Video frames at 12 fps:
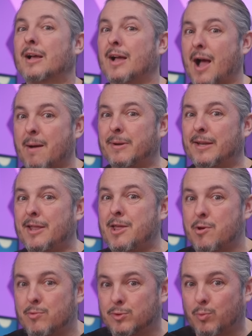commonly
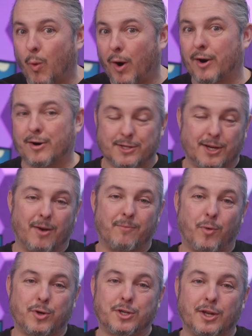used words. And
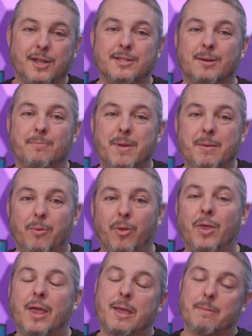unfortunately, some
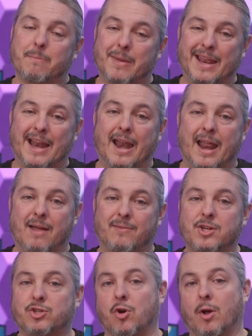people may not have
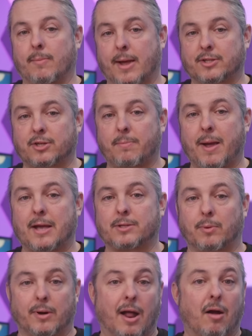a strong master
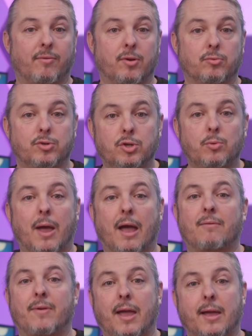password. Now, if you do
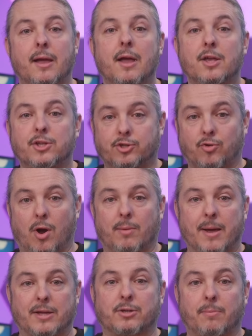have a strong
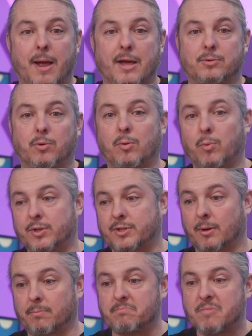master password with
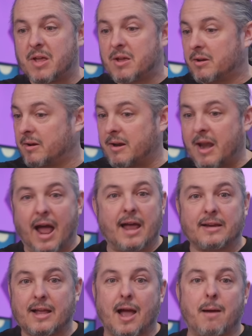some
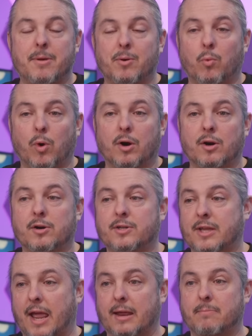non common
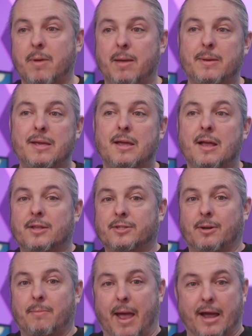words and maybe
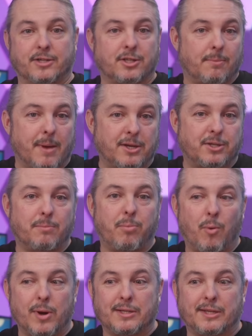some exclamation
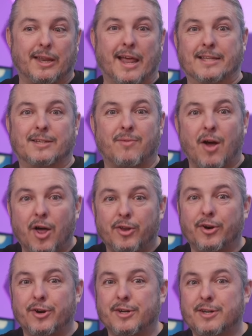points and lots of
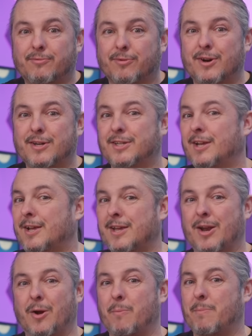other different,
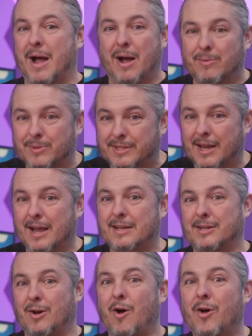you know, pound
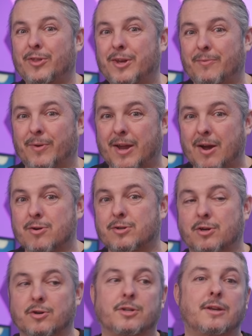signs and all the different
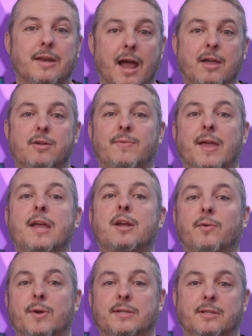characters, now you've
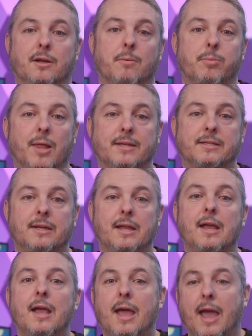increased the
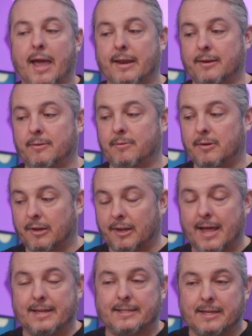complexity and
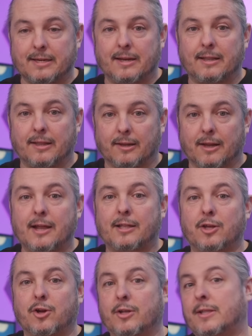lessened the
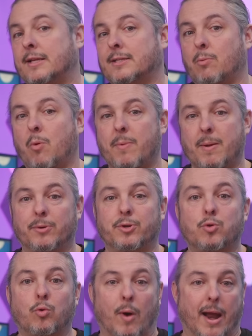likelihood that someone will be able
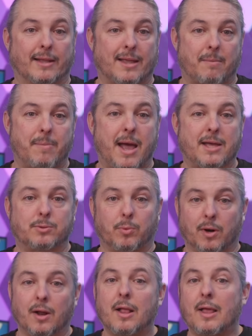to crack that
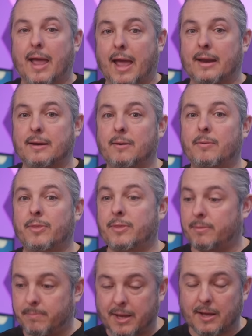password. And
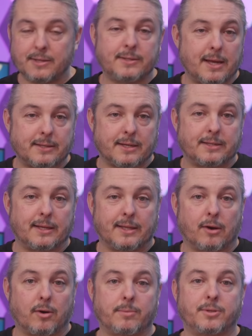because, as I said,
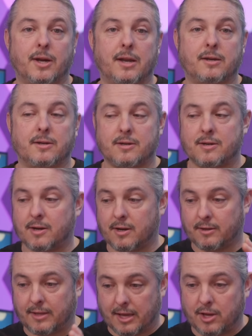the encryption they didn't
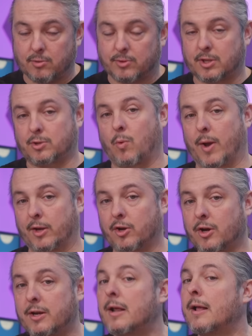they use is quite
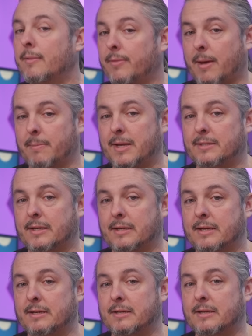good, that means they
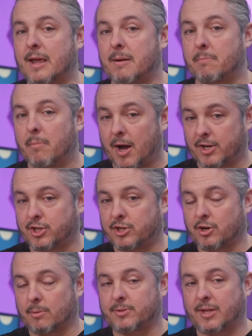didn't get much in
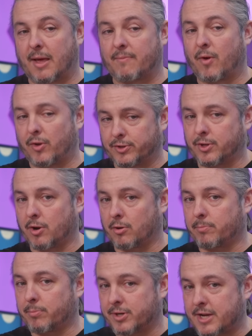terms of that vault. So you're
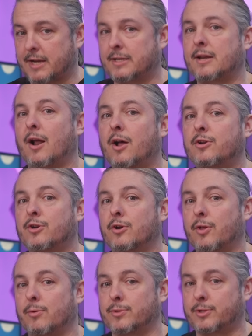protected under
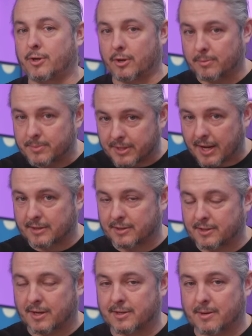those
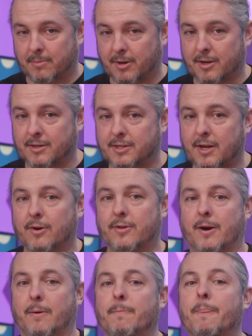circumstances. That's something to consider
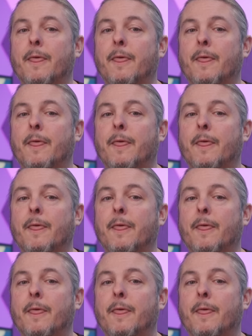there.